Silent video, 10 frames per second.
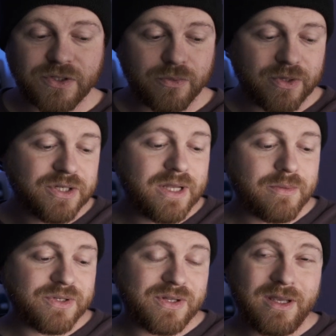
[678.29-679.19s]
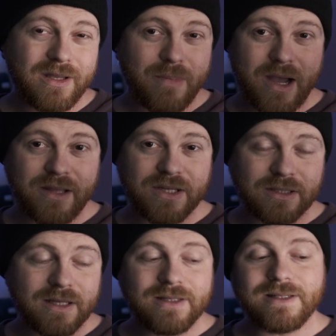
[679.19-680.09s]
Originally I was thinking buying this
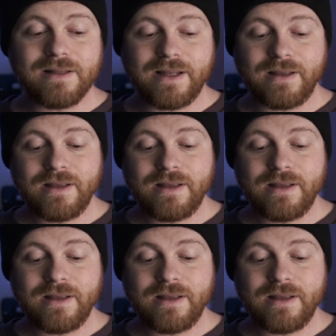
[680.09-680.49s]
lens that like